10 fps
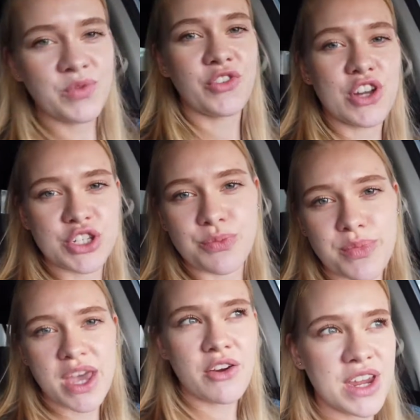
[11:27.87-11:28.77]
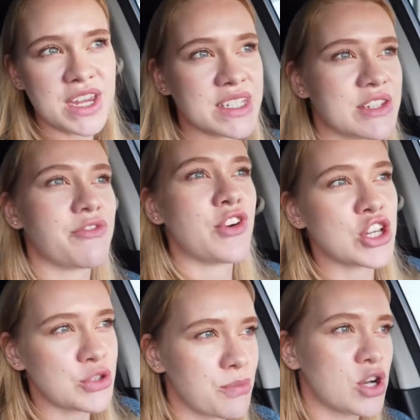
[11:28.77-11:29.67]
fresh berries,
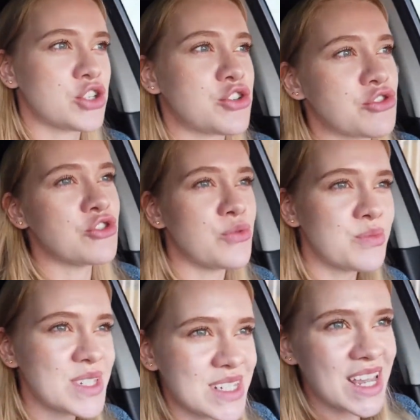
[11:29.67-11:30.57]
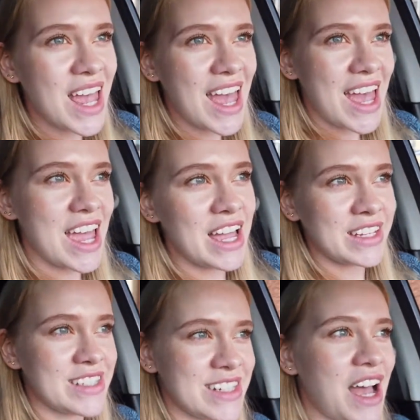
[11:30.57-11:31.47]
fresh mushrooms,
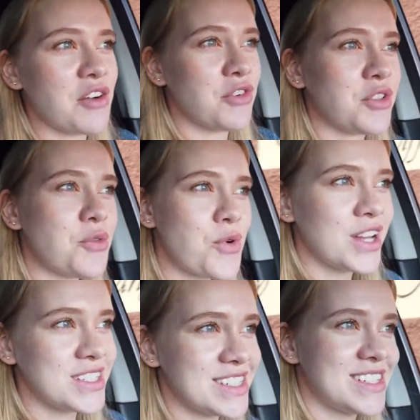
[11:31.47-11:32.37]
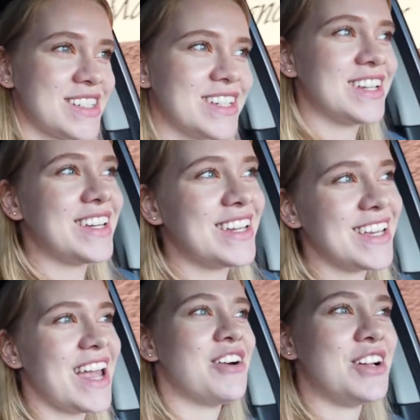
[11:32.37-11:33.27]
and I really want
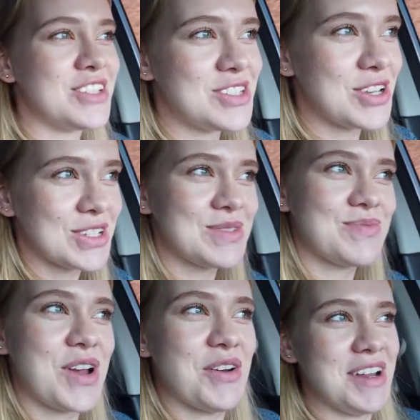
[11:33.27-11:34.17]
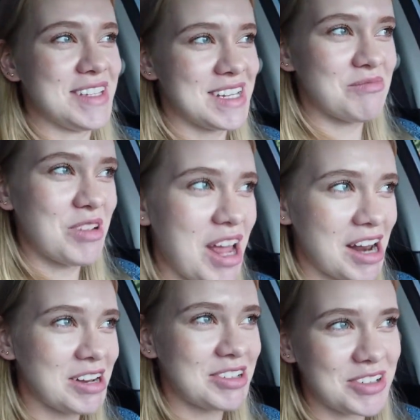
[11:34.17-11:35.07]
Errol to experience it, but
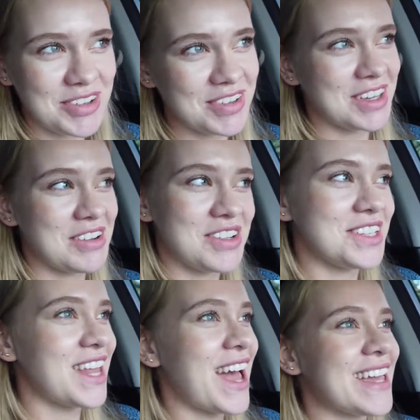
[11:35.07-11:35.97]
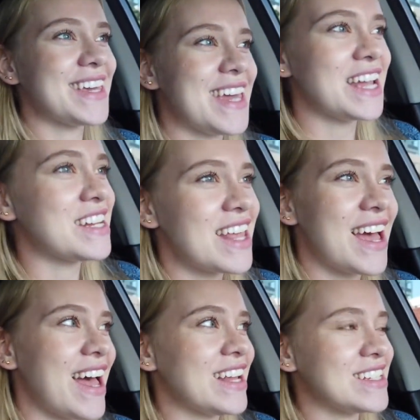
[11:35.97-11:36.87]
I don't know if he will like it.
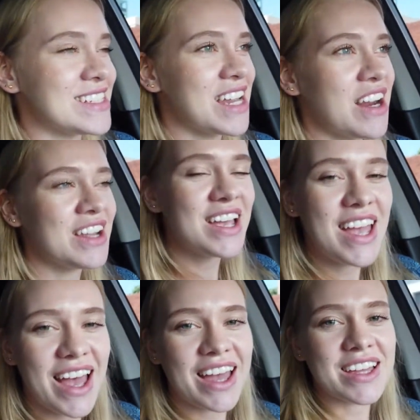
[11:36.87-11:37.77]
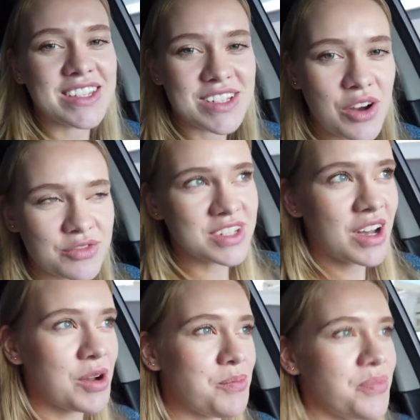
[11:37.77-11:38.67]
And yeah, and
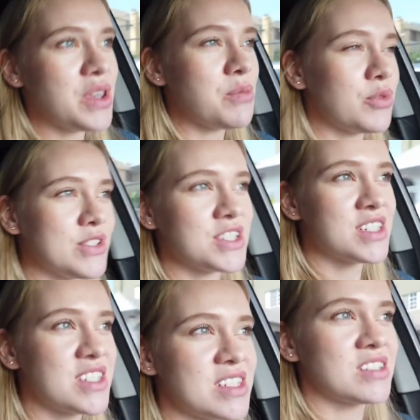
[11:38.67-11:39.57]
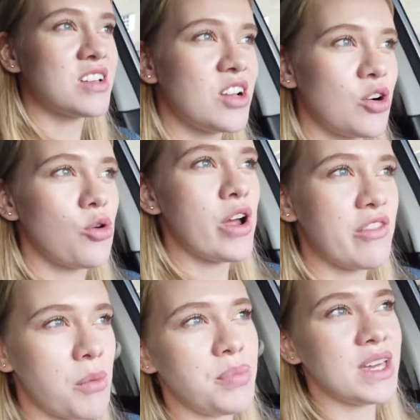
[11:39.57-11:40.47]
after, people just,
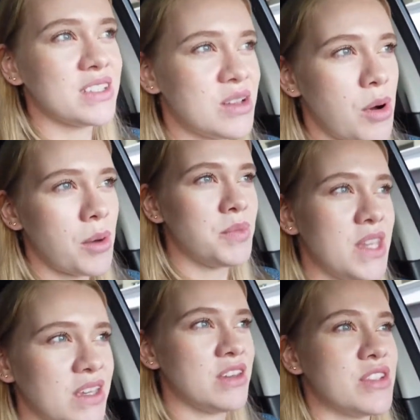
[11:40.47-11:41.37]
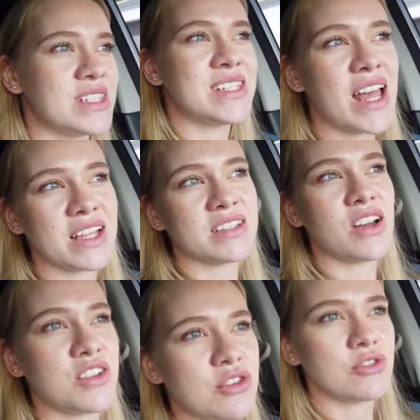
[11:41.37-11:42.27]
whoever picks them up, they even sell it
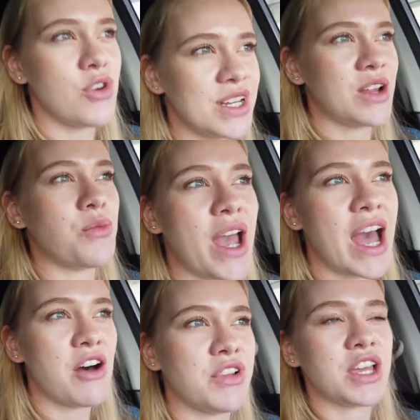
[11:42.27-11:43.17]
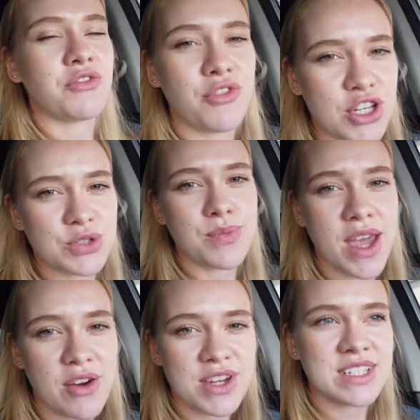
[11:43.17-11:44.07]
on the road, and we have like fresh
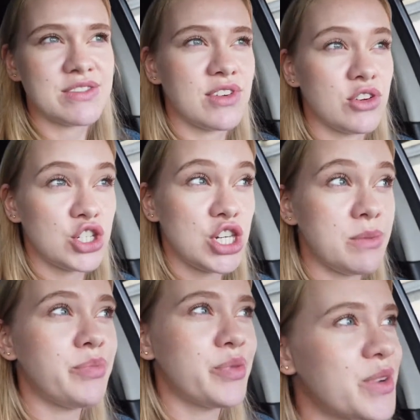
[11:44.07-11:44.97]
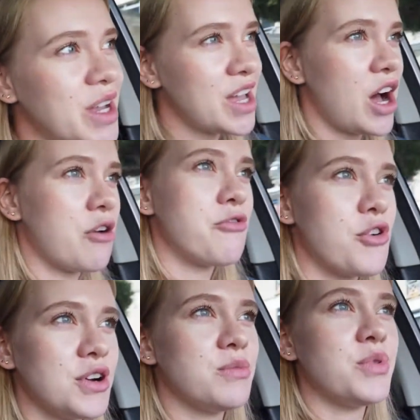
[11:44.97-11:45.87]
berries, very cheap,
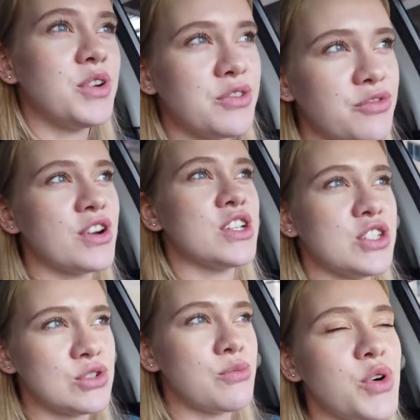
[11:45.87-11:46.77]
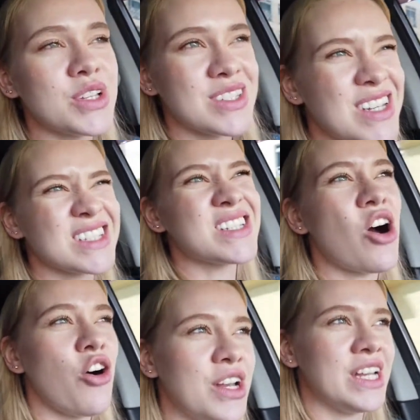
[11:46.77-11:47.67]
affordable, fresh too, but it's
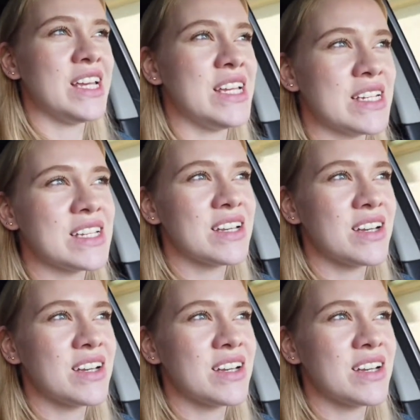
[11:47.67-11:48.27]
only